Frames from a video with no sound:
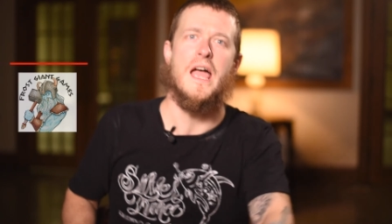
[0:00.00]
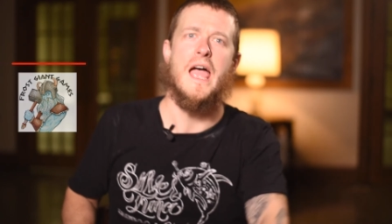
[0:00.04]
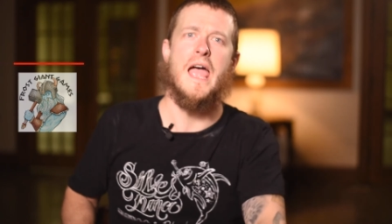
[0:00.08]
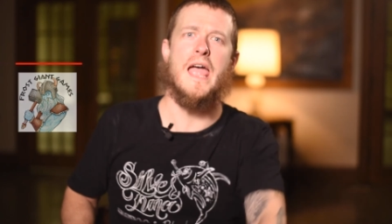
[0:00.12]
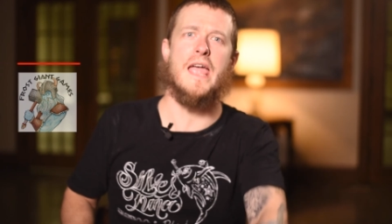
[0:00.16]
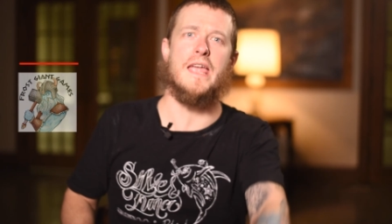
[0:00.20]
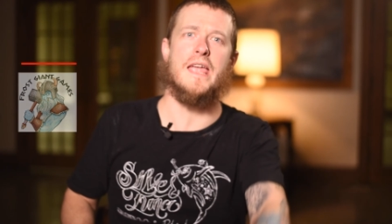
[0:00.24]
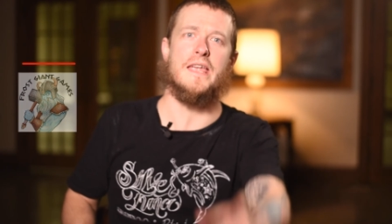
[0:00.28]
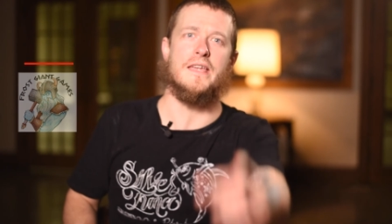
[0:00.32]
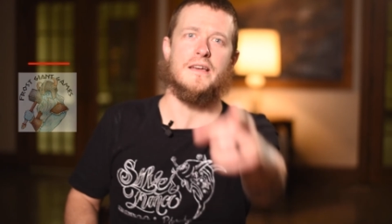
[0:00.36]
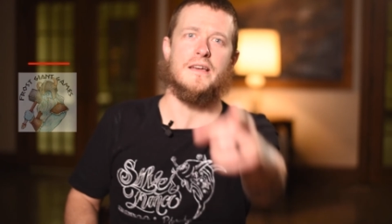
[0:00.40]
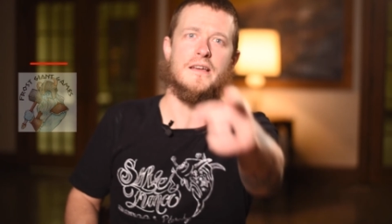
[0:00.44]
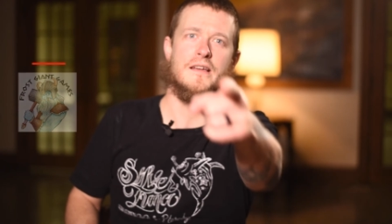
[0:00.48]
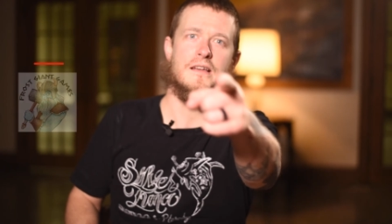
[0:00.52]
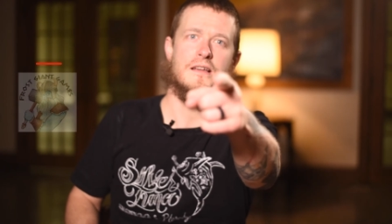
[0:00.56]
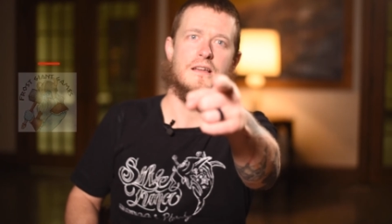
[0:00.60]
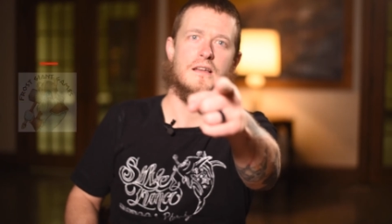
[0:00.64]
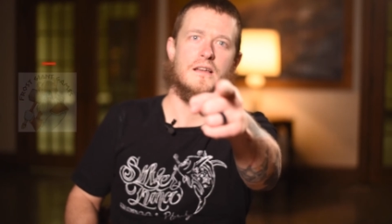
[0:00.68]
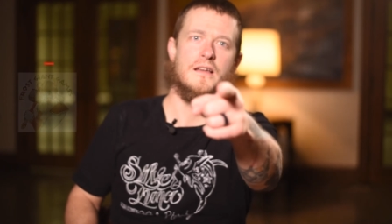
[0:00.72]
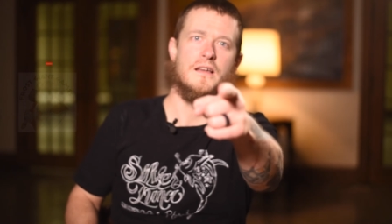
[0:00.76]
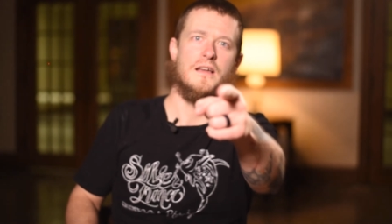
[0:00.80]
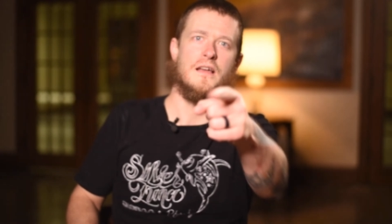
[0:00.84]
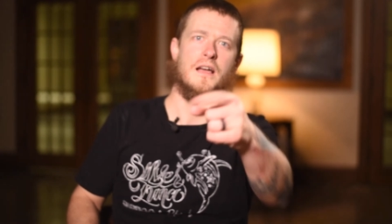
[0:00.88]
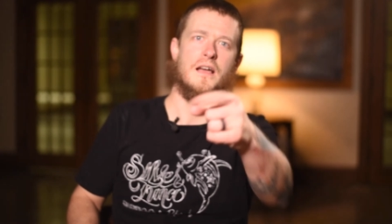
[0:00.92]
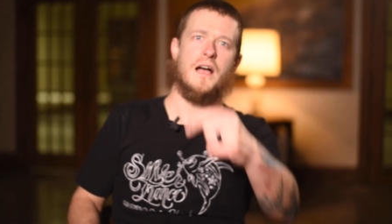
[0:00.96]
Hey,
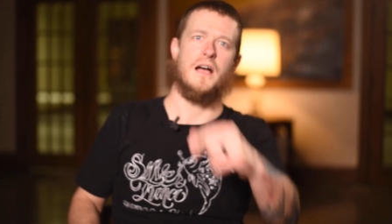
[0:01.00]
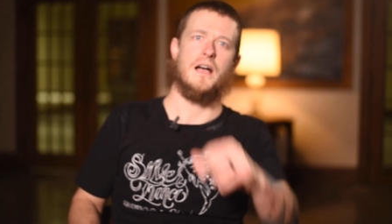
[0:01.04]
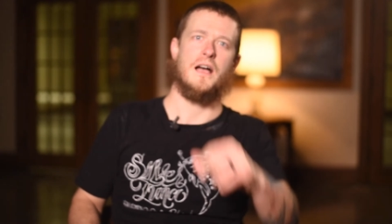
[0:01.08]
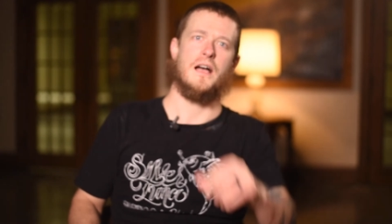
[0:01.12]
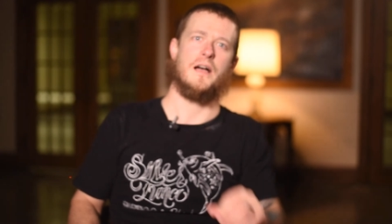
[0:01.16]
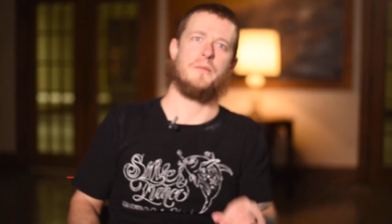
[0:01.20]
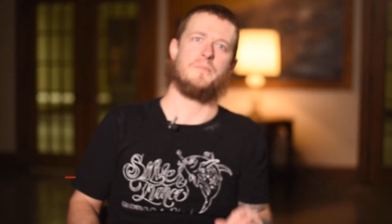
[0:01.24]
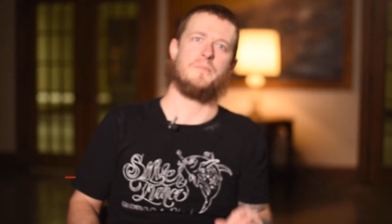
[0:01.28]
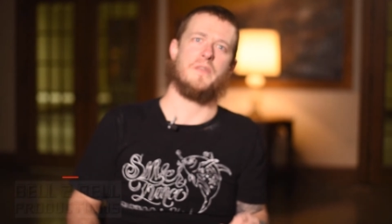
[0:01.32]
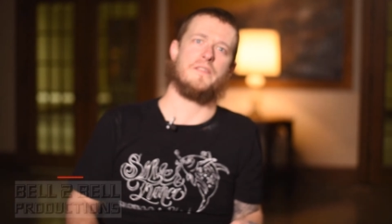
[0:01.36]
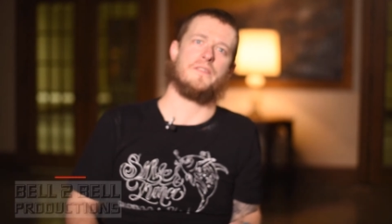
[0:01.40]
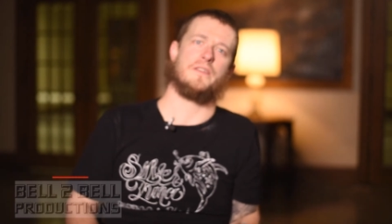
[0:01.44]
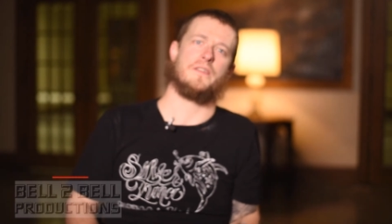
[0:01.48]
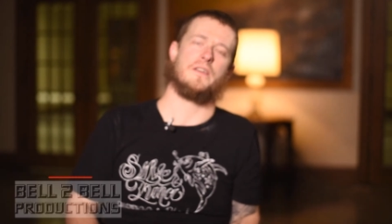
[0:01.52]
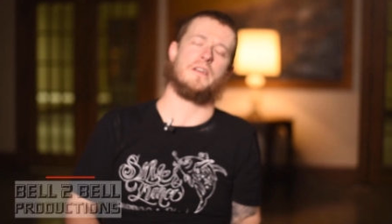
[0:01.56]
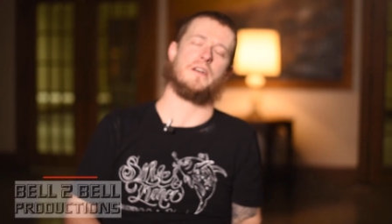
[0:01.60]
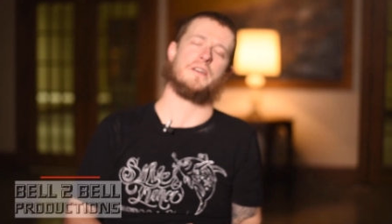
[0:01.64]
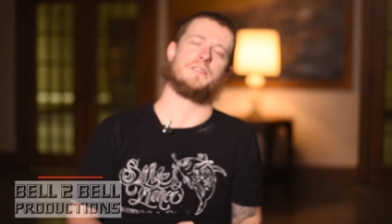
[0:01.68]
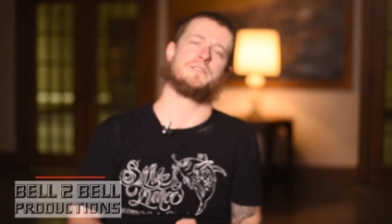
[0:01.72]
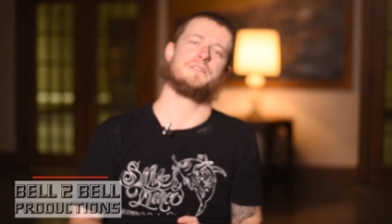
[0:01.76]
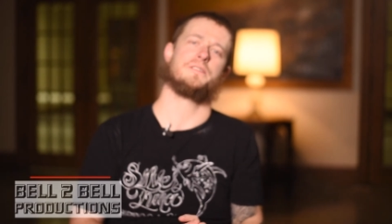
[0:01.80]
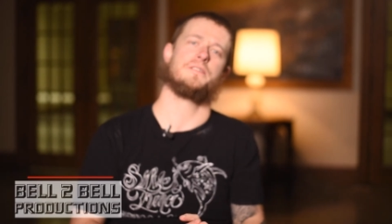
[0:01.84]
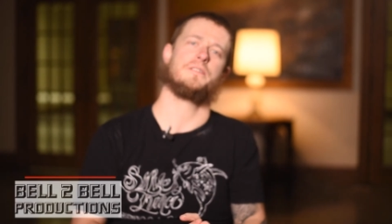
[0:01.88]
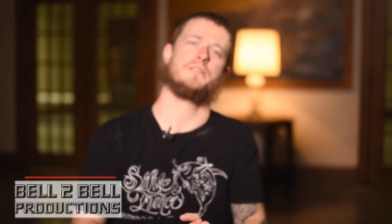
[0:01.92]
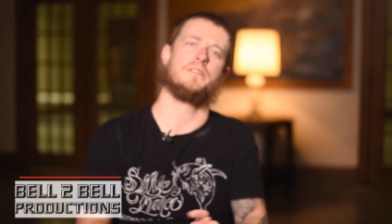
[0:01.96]
I'm Nathan
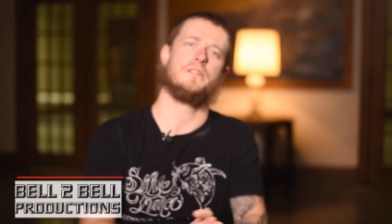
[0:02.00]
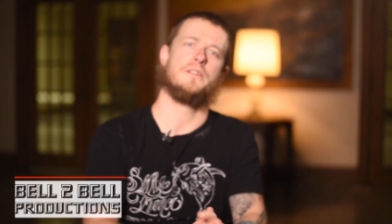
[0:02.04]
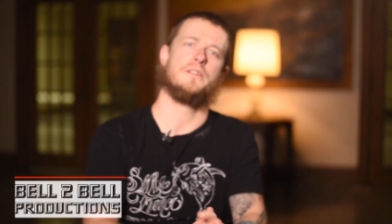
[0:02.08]
Gust.